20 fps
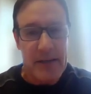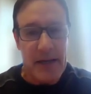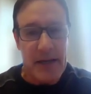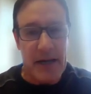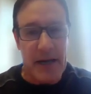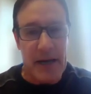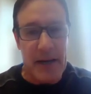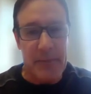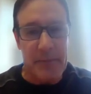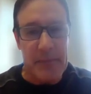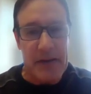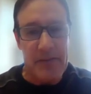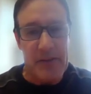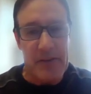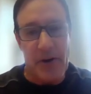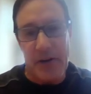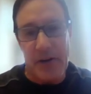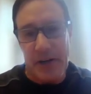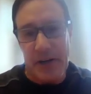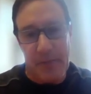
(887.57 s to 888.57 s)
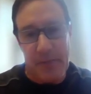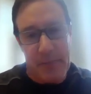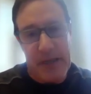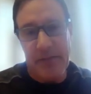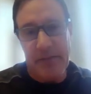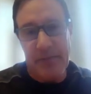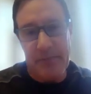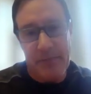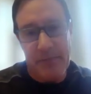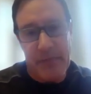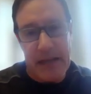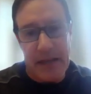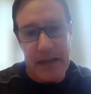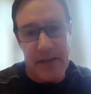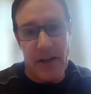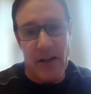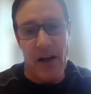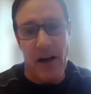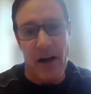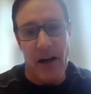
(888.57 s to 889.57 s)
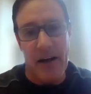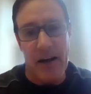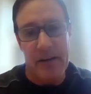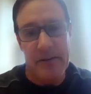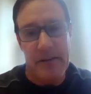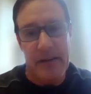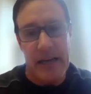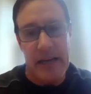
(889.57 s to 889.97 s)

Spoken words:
even though it had been in the law.